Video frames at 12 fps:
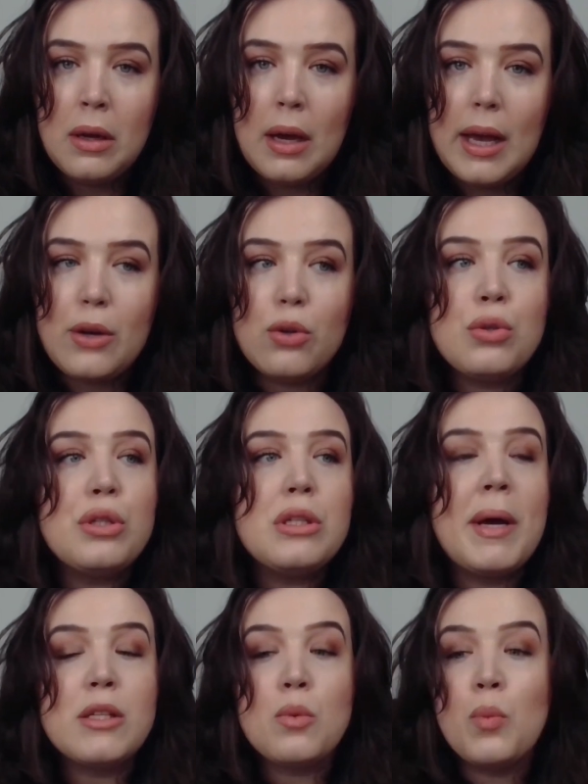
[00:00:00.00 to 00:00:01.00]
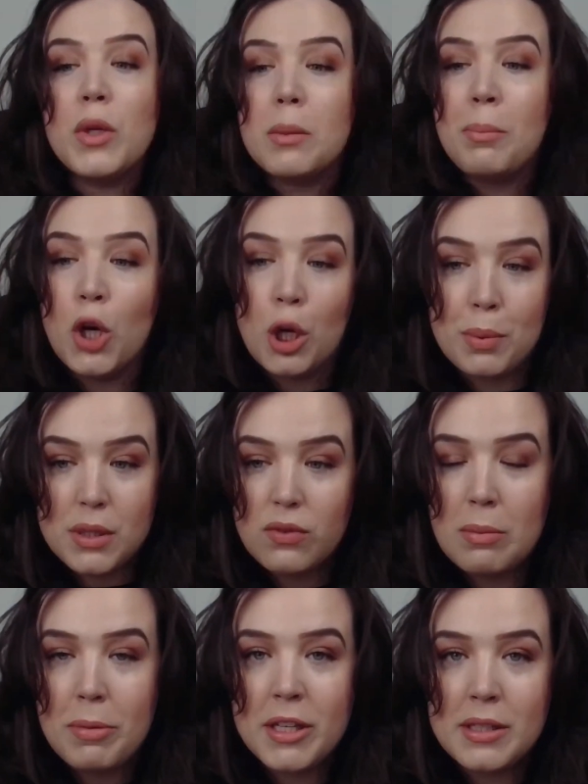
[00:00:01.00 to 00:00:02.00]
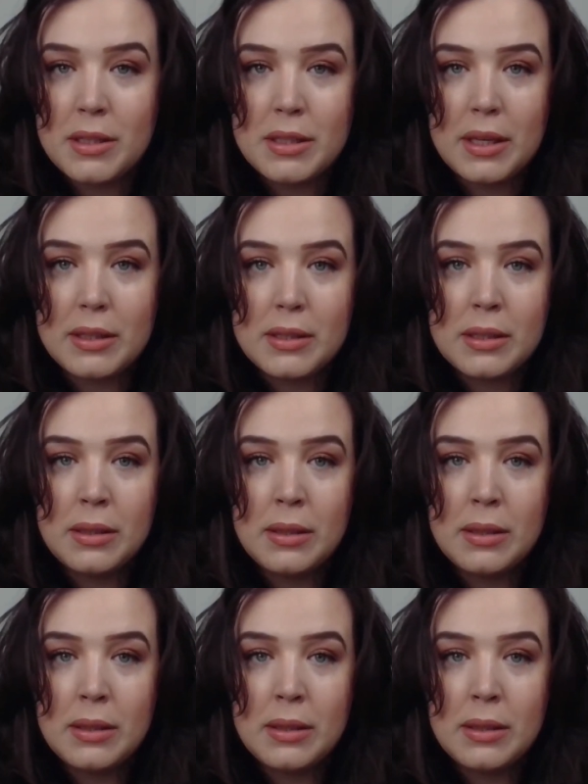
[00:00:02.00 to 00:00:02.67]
It also depends on what the purpose of the business is.